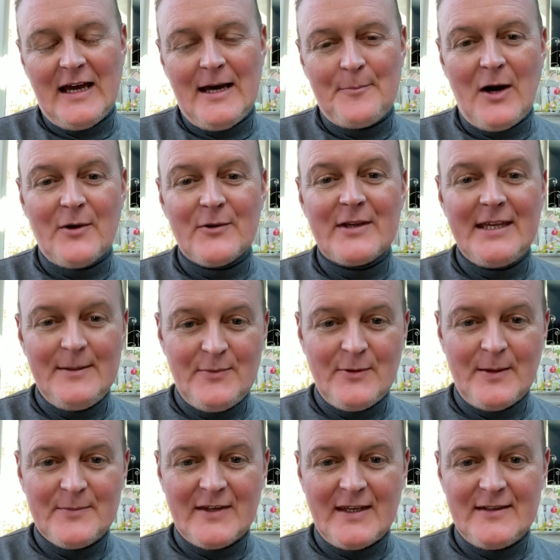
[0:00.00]
Um, I'll keep you
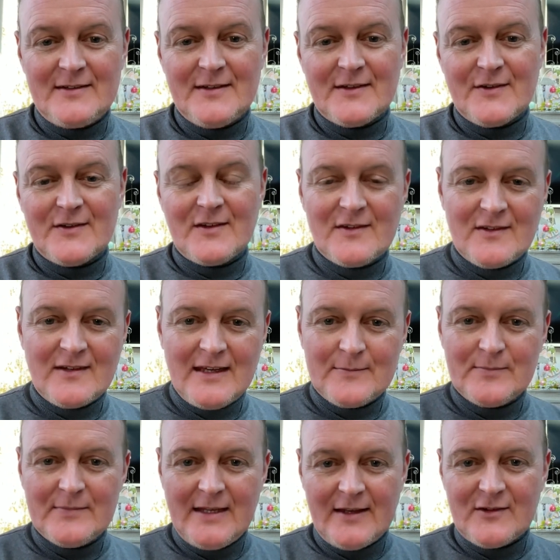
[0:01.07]
updated because, as I
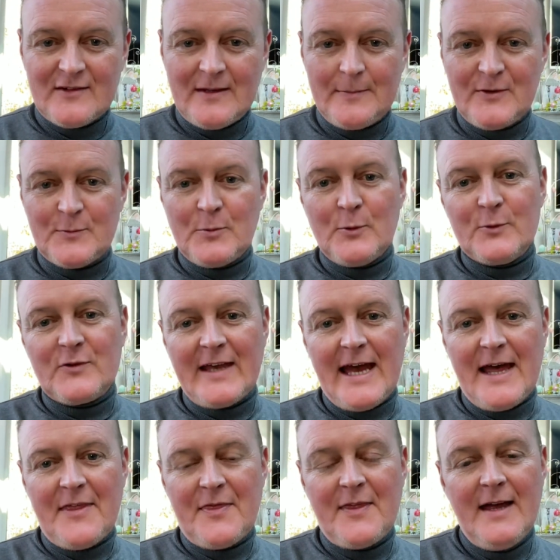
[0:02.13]
said, next step is
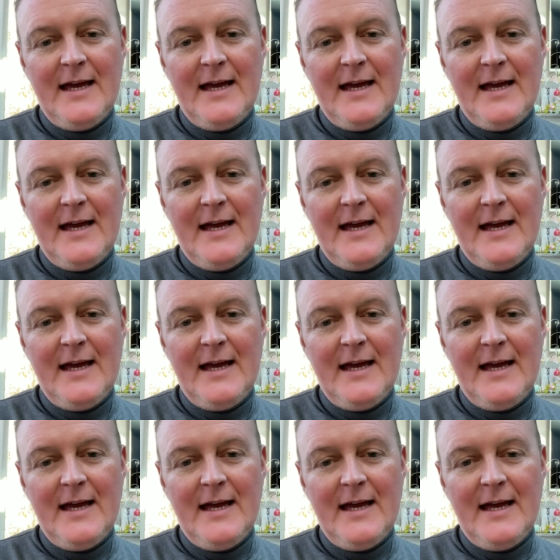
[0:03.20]
Portcath.